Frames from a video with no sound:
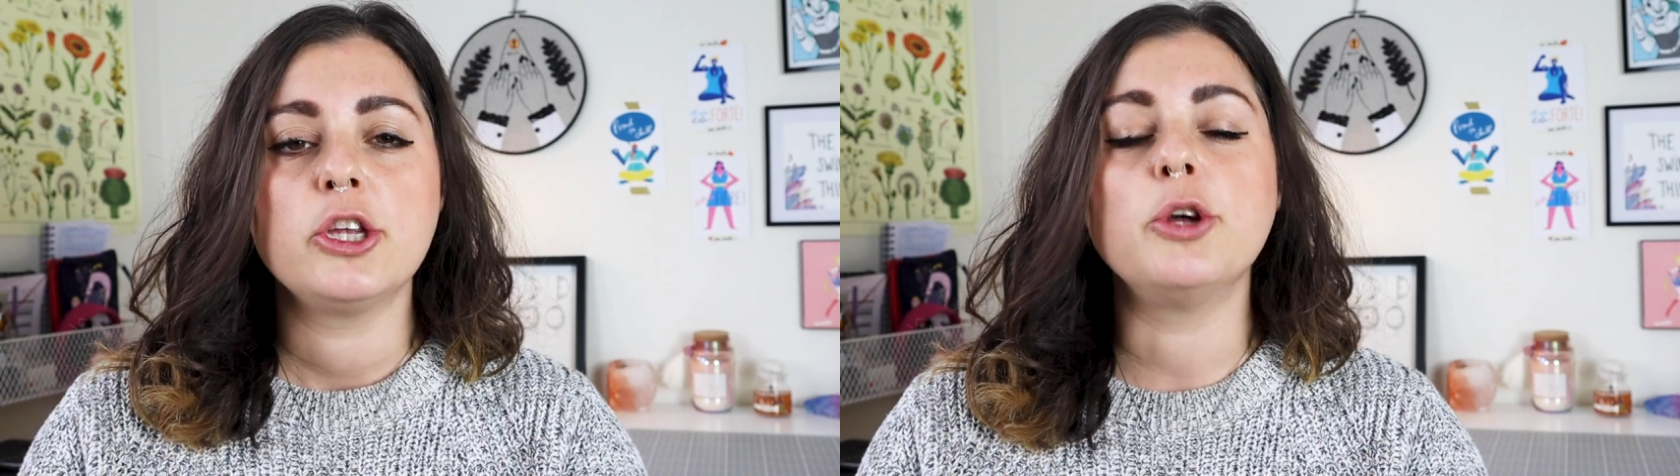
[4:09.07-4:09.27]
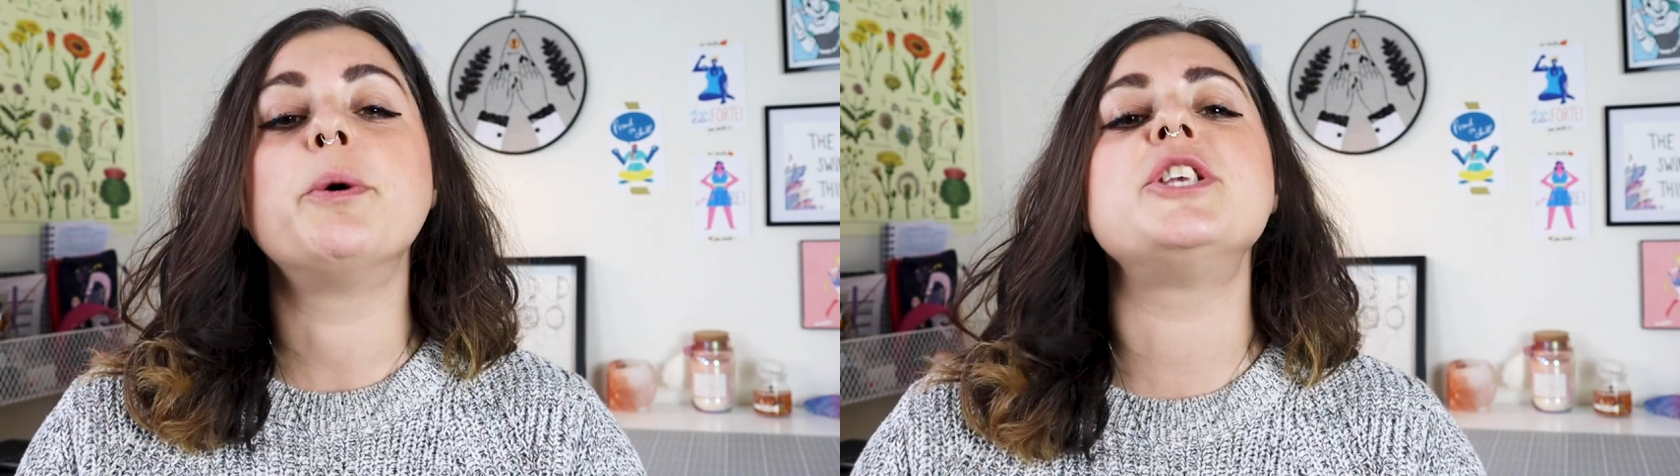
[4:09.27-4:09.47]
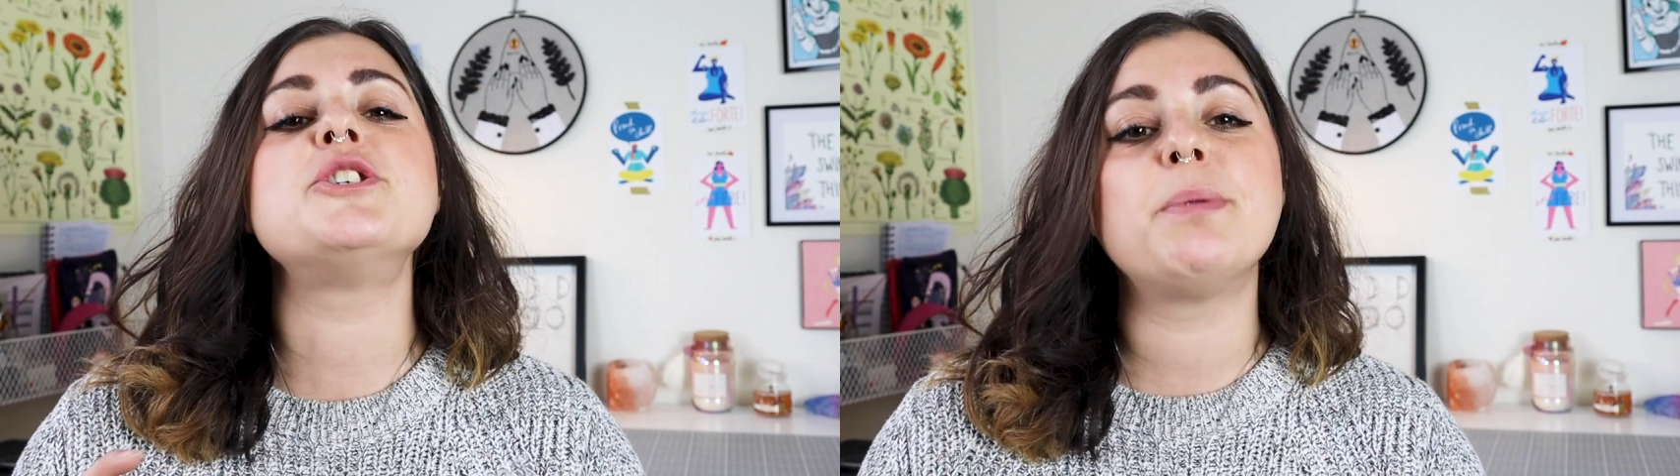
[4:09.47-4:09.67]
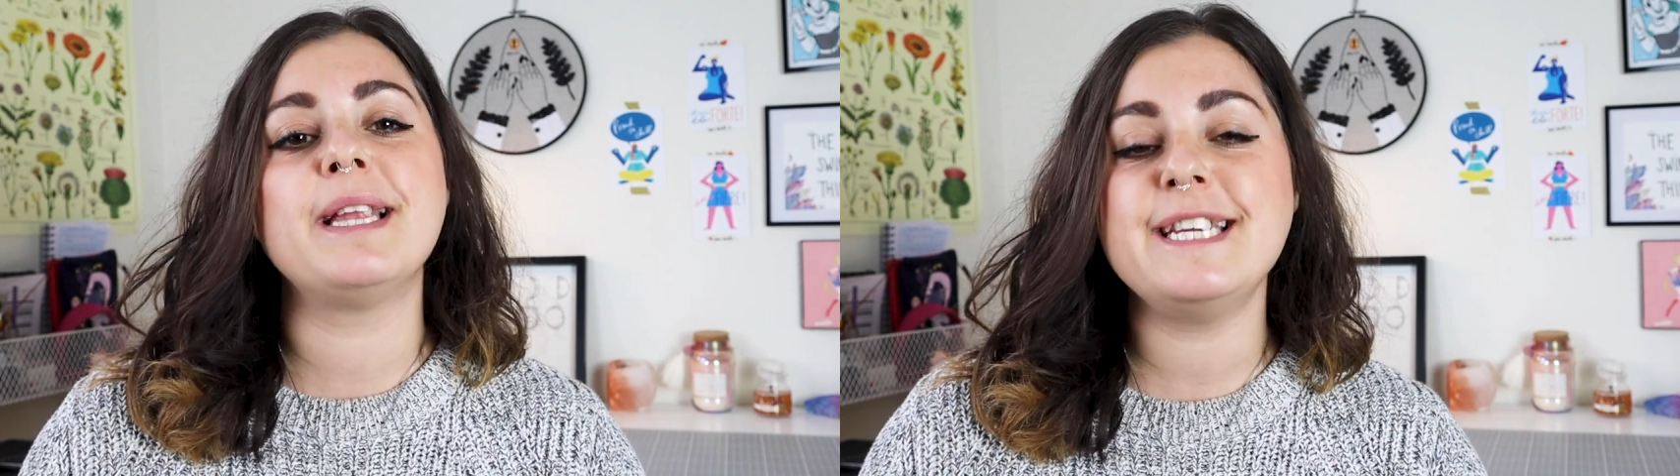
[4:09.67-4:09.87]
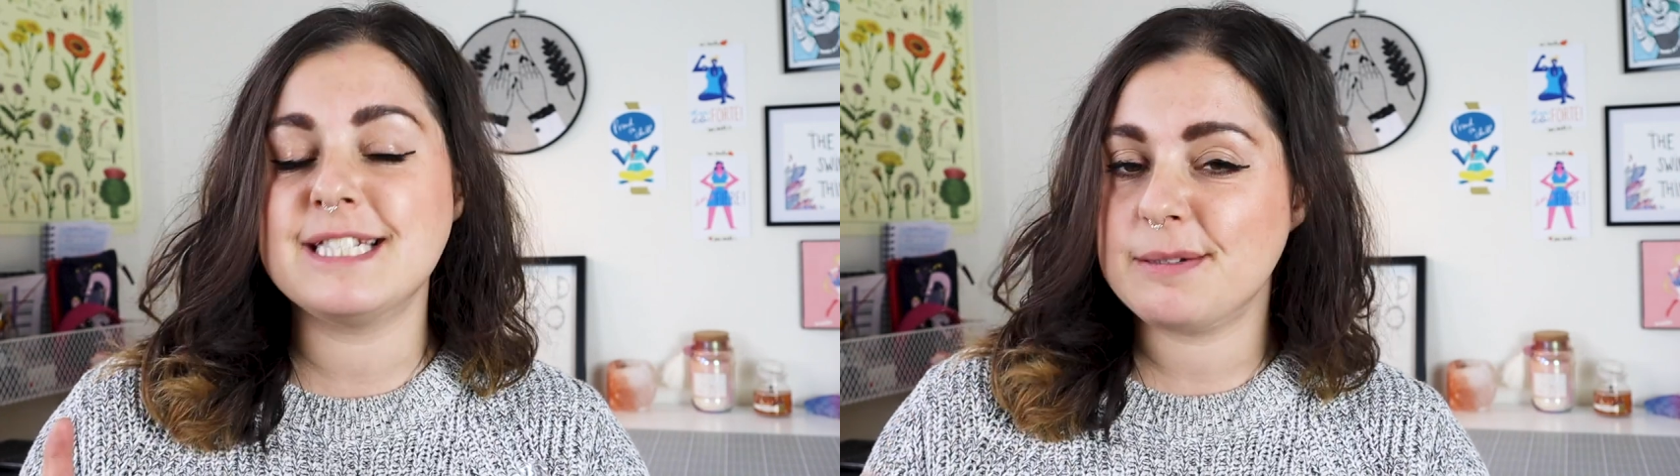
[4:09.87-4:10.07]
the witch
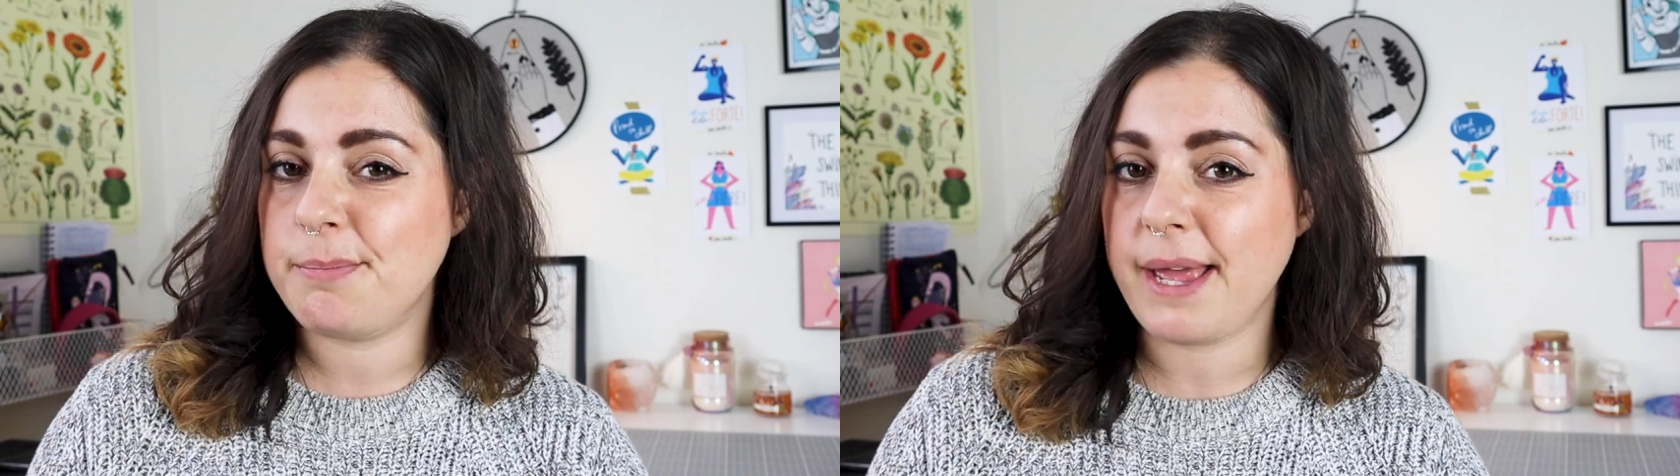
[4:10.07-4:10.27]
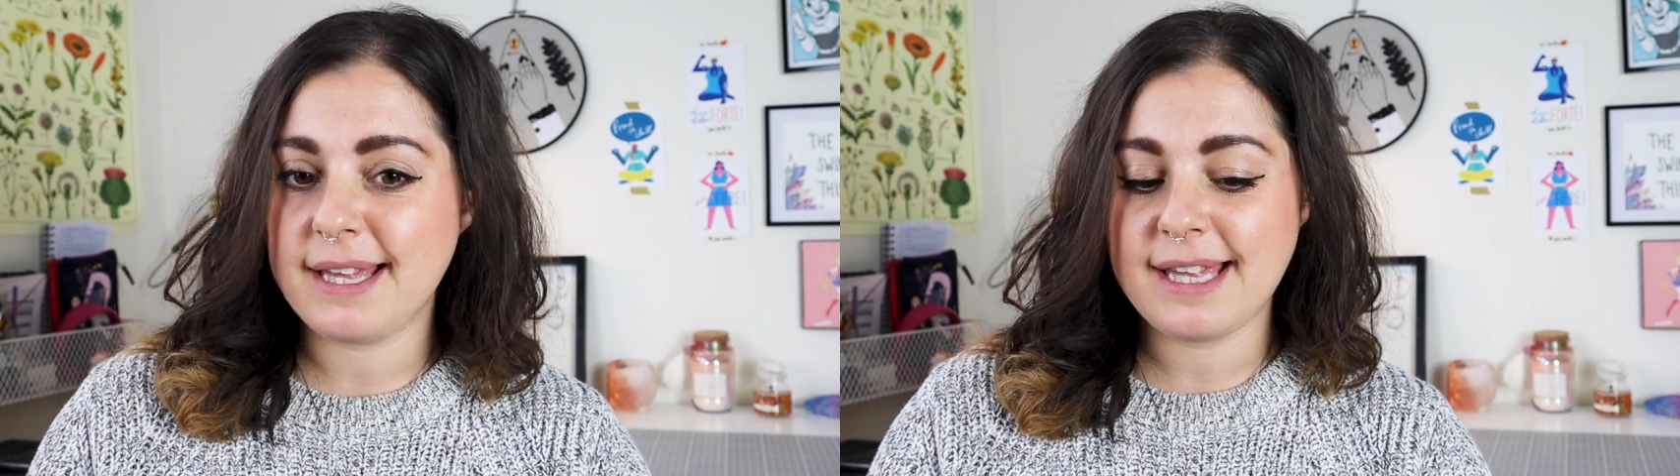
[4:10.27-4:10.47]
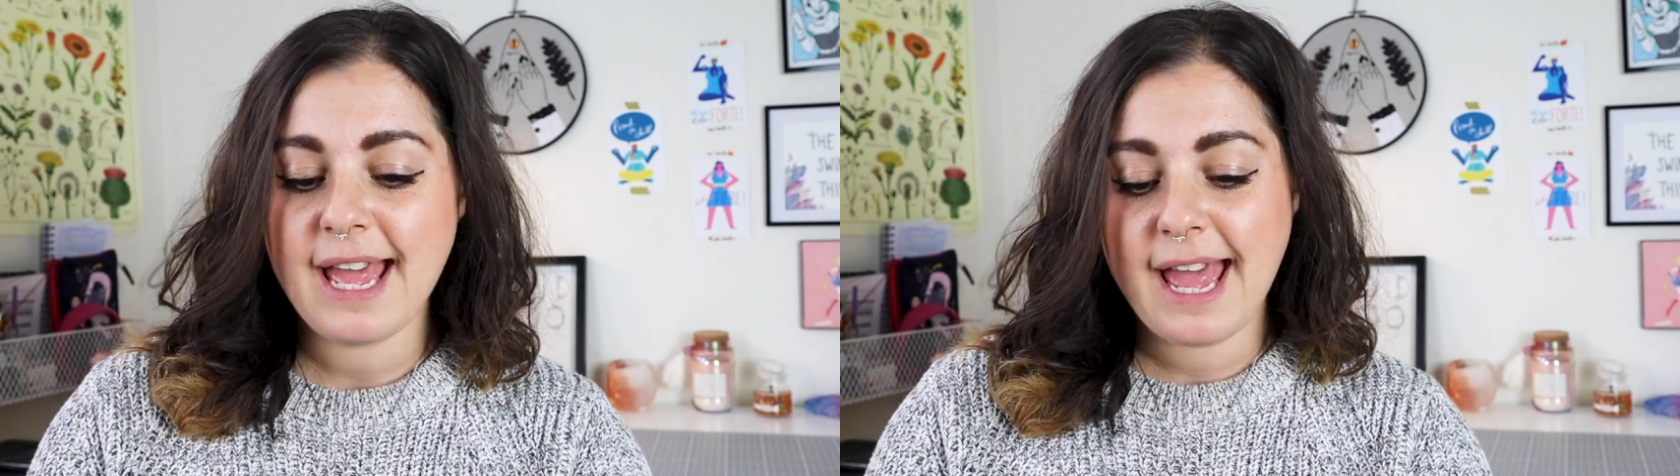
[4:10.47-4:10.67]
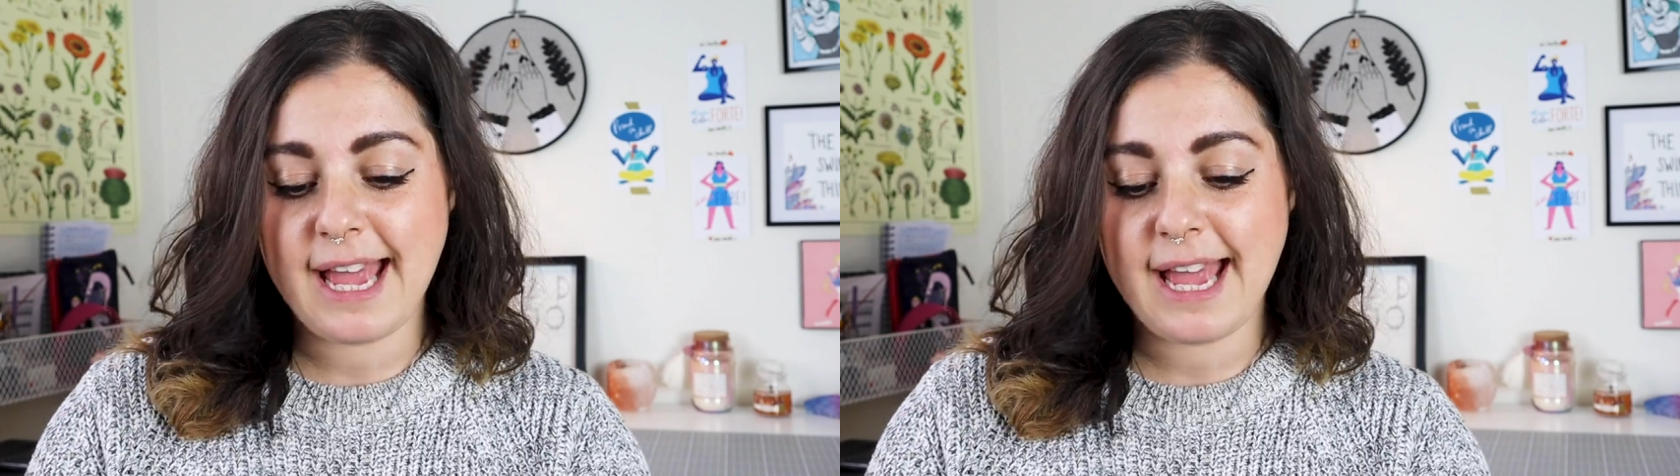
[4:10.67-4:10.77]
please pin,